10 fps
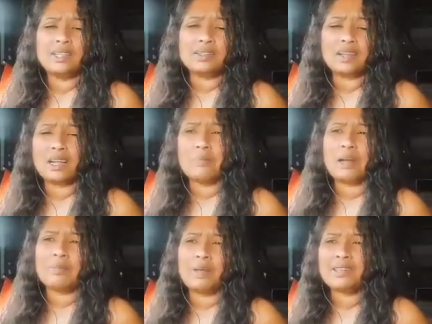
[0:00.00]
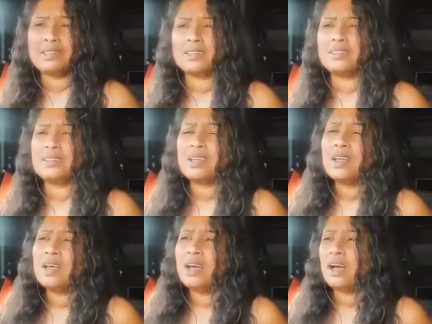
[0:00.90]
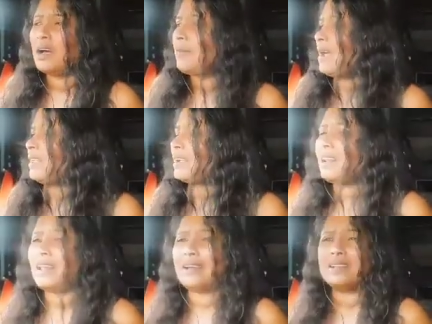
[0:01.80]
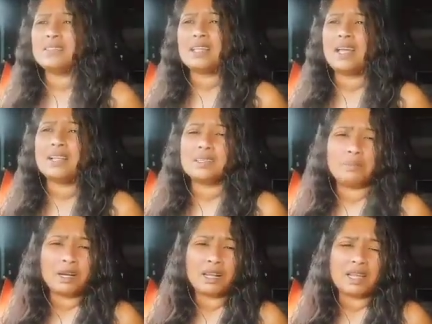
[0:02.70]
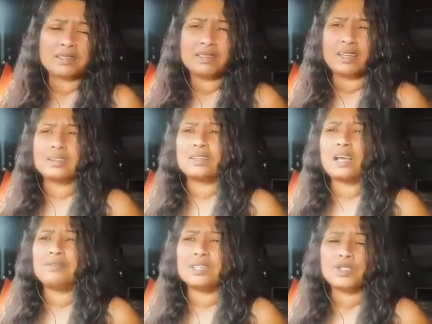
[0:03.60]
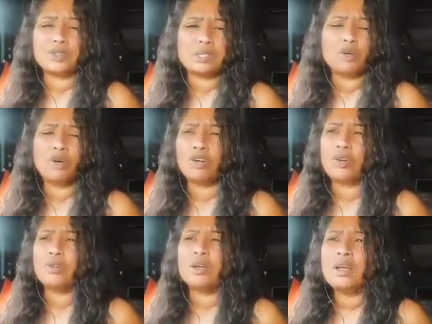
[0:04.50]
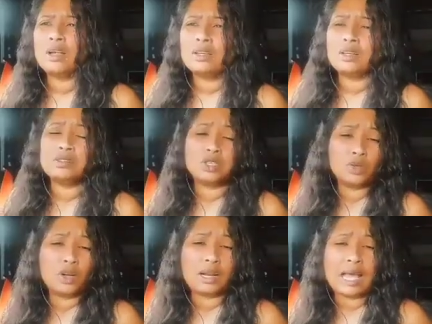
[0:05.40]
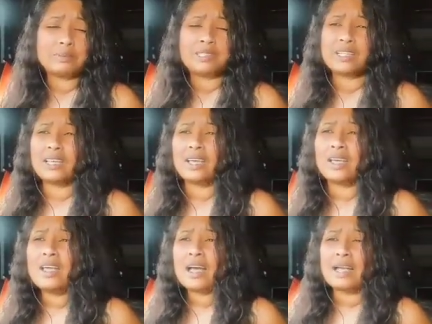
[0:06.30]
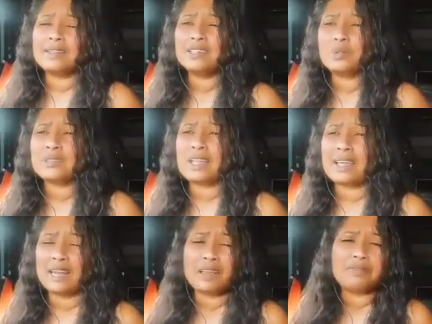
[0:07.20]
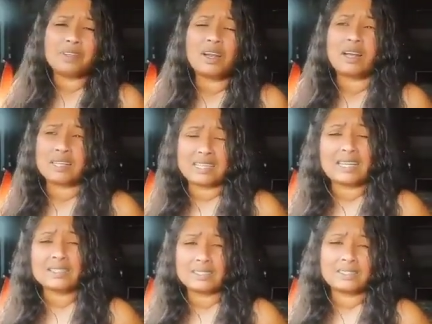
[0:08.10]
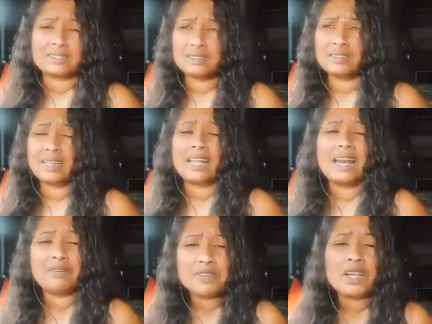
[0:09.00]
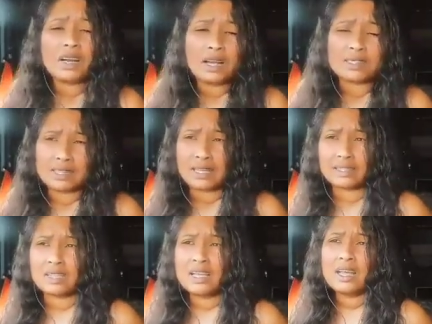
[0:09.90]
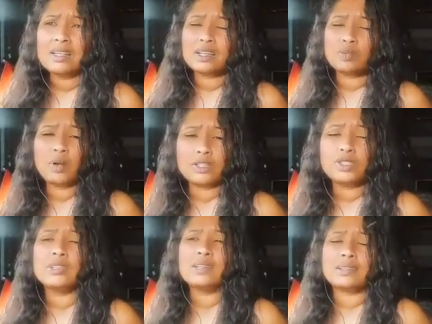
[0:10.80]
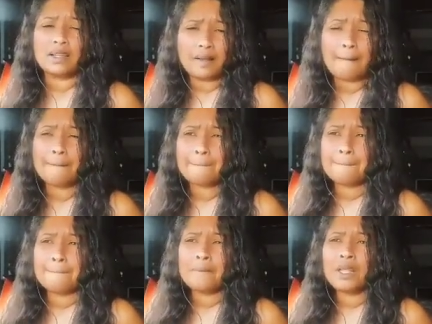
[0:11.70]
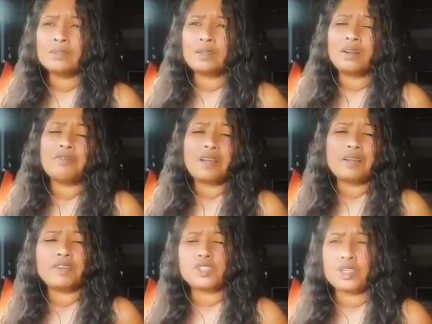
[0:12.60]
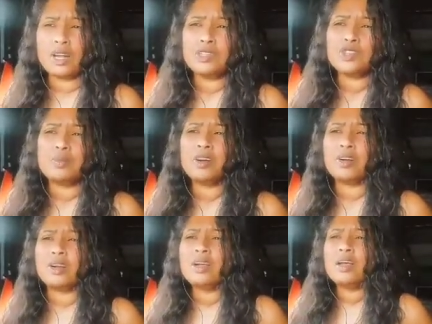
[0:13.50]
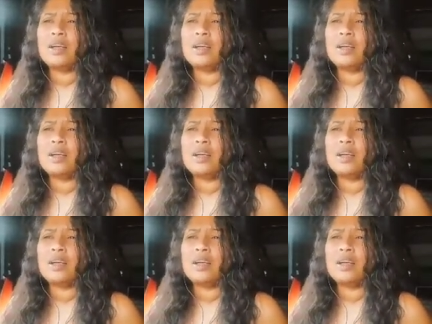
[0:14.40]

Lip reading: had a client that I had to book last night to have surgery tomorrow, to do her labs today, and this was like 11 o'clock at night. 11 o'clock at night. That went to this lab. Took her $500 from her, let her do half her labs.